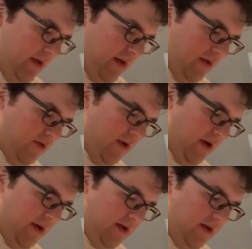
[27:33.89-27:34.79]
And try
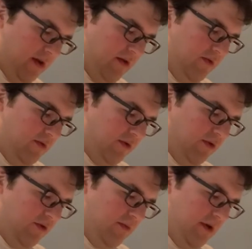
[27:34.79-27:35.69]
not to lose
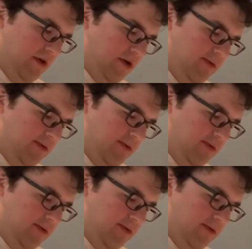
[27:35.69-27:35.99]
too much.